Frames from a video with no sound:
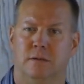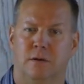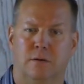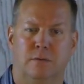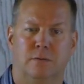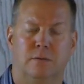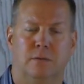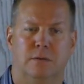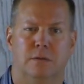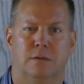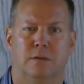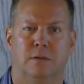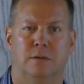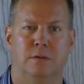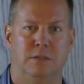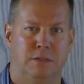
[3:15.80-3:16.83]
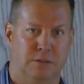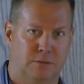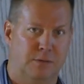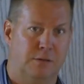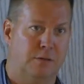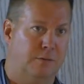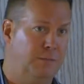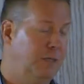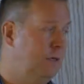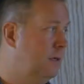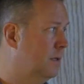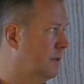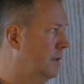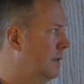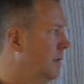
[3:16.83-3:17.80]
No, you deal with it
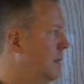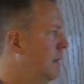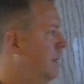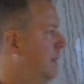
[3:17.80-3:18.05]
immediately.